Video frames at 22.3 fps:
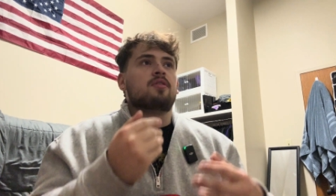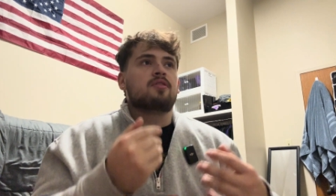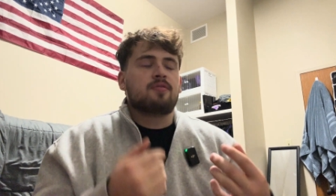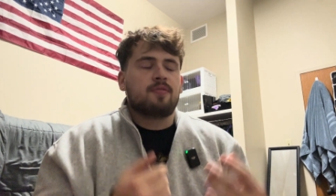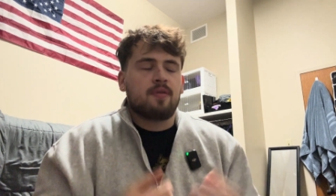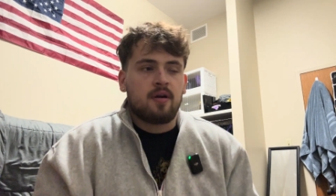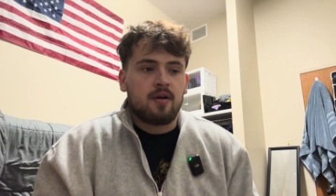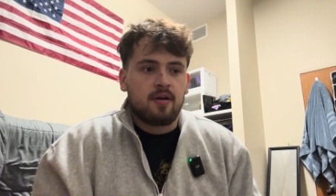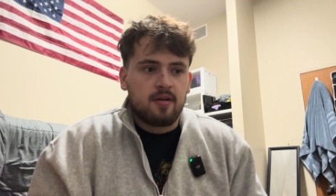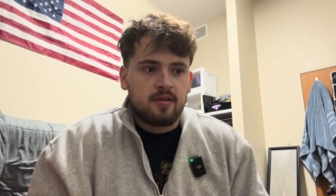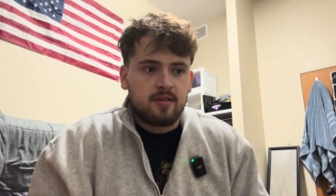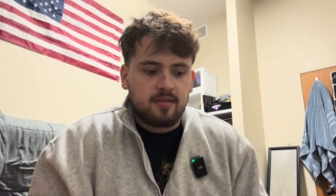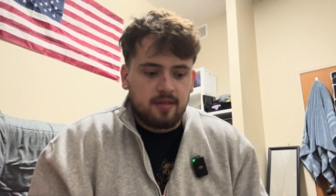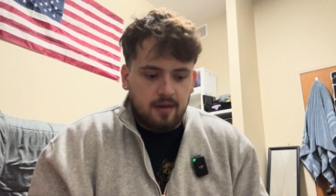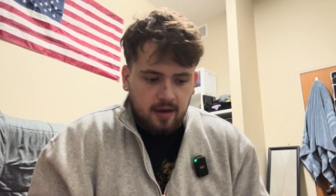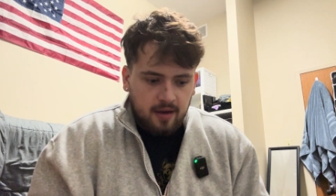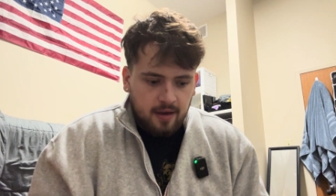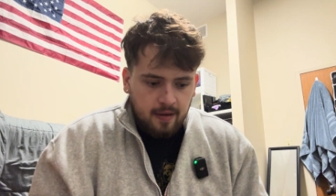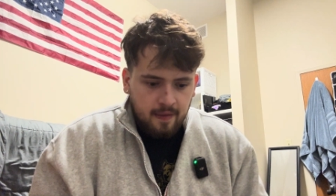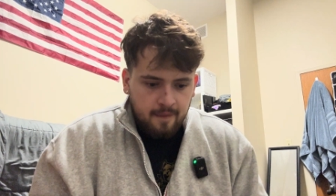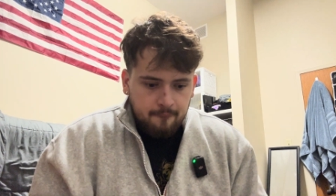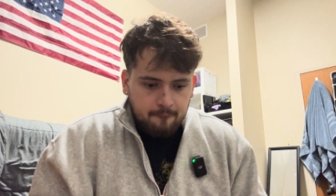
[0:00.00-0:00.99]
as far as
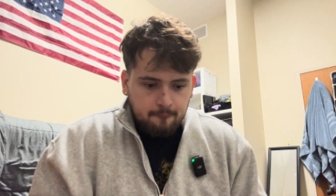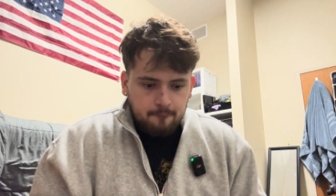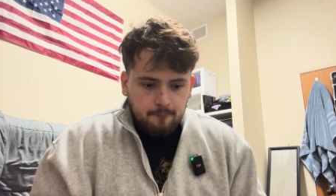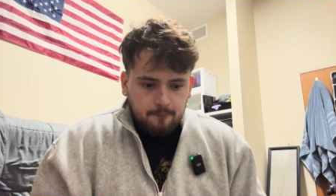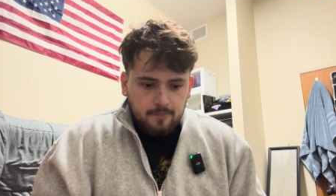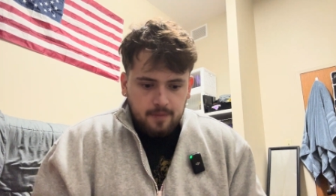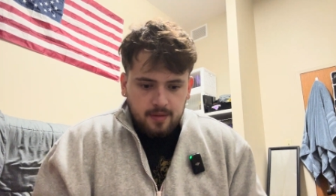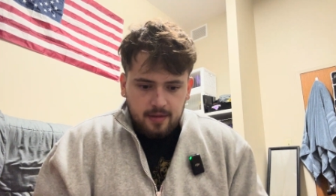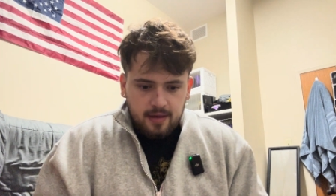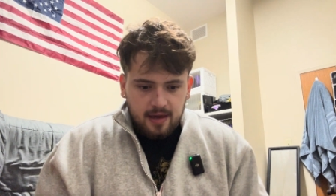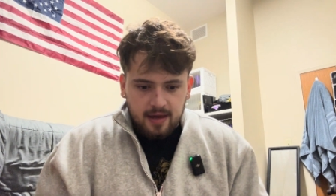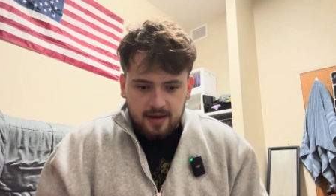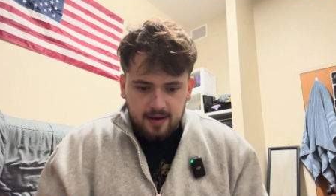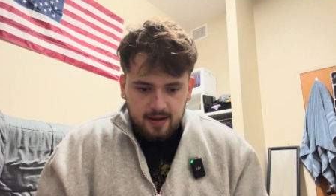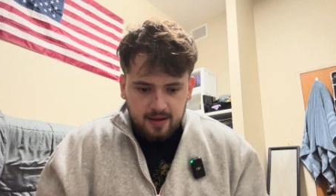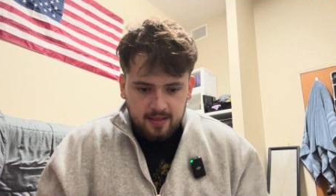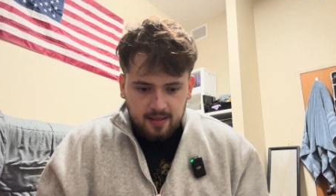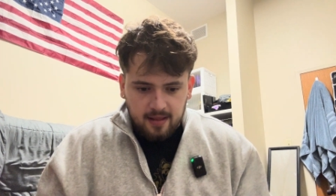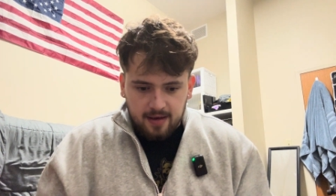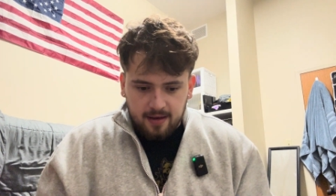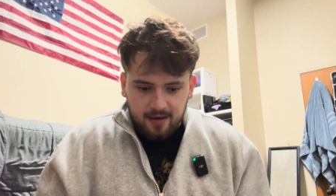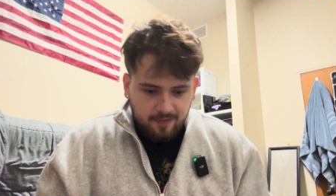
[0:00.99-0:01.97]
like getting
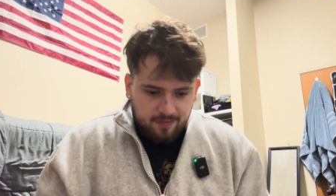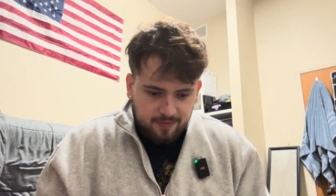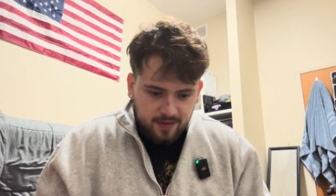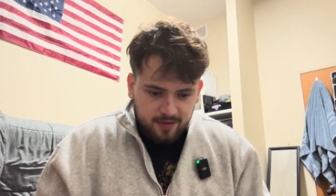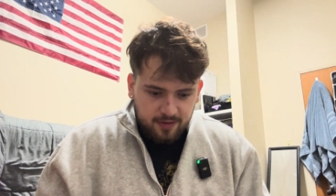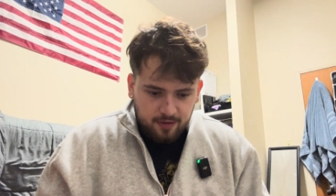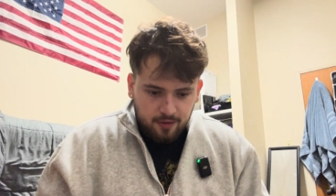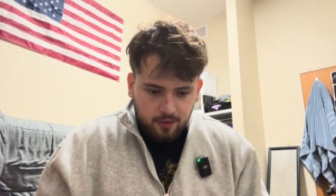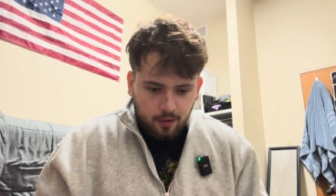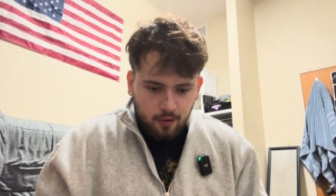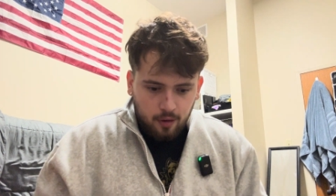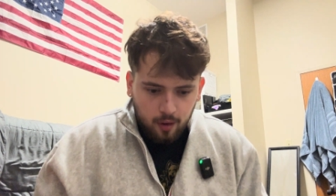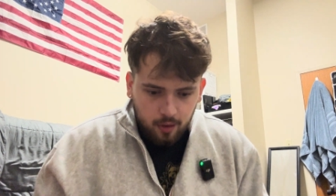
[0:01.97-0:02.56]
in like a physical